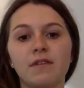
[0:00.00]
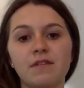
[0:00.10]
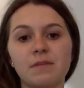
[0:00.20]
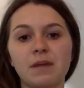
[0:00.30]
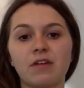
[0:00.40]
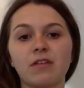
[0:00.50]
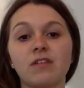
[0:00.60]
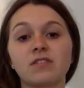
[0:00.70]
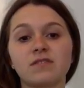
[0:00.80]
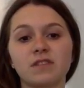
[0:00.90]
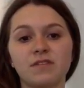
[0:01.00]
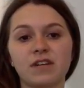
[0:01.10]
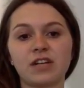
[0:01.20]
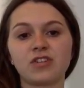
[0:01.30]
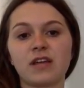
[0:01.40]
50 microliters of silver
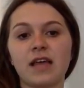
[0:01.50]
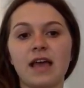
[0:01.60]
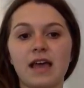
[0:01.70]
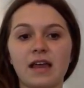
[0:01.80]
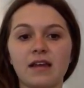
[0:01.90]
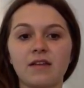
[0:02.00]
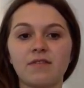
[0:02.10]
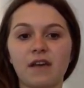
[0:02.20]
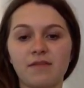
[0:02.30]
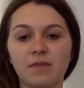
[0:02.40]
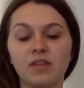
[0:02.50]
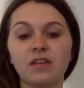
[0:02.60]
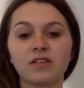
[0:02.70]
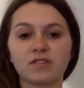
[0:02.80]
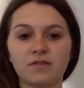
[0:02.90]
nitrate, and 5
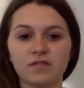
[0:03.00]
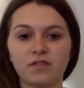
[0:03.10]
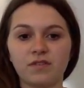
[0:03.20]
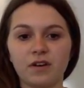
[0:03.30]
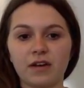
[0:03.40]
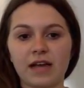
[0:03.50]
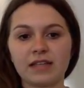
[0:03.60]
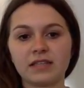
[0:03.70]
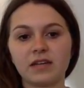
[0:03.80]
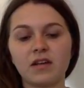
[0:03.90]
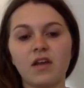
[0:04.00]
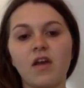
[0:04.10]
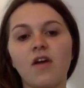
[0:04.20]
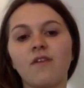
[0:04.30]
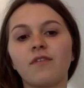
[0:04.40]
milliliters of sulfuric acid.
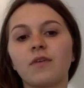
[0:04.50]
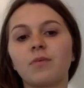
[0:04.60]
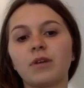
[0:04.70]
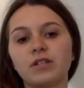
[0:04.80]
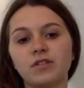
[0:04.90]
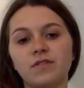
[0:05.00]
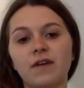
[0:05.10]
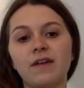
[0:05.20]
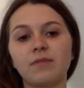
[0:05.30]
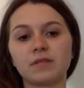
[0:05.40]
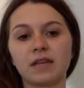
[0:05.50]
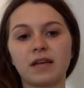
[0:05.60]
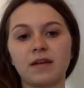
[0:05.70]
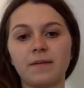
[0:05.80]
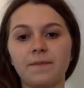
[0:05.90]
For the
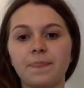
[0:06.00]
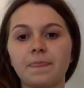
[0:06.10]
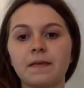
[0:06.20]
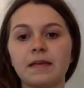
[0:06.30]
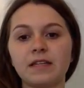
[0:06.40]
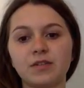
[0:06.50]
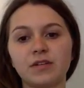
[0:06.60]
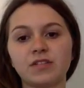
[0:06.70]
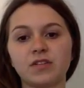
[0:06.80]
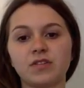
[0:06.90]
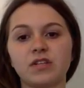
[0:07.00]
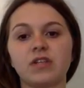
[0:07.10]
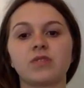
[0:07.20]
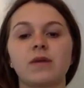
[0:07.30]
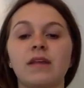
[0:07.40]
0.25% ETOH
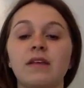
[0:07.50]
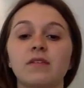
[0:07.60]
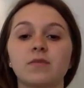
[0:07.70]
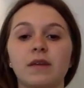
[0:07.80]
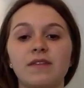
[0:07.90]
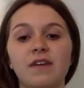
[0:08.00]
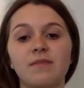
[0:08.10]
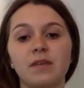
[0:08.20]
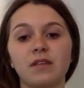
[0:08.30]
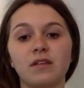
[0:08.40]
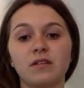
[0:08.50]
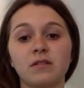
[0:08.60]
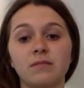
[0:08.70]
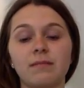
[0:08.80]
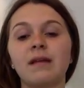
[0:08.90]
solution, 25
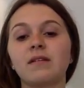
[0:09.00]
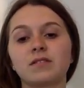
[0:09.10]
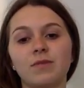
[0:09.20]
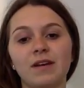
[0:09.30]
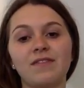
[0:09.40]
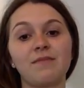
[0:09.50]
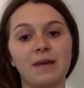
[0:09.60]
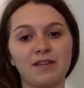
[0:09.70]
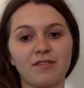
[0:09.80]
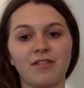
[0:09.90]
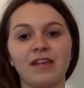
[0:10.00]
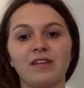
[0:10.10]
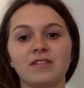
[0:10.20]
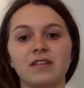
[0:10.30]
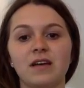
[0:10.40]

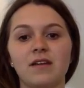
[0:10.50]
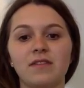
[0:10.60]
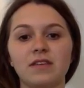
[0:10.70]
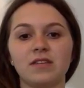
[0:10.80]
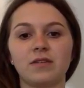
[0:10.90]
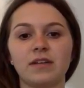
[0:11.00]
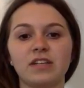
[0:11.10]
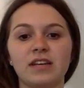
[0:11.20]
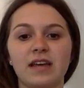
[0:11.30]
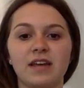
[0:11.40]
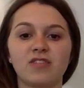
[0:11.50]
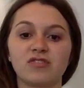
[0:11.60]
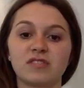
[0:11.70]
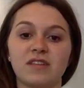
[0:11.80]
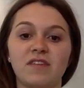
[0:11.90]
microliters of ETOH and
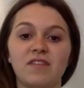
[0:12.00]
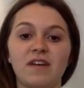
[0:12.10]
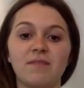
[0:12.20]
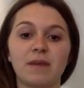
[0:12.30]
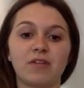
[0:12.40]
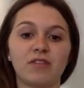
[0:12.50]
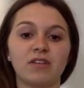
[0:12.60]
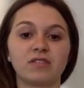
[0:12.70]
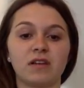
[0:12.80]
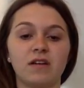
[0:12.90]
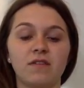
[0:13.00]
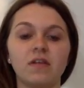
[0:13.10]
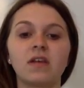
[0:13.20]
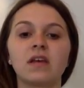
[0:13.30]
975 microliters of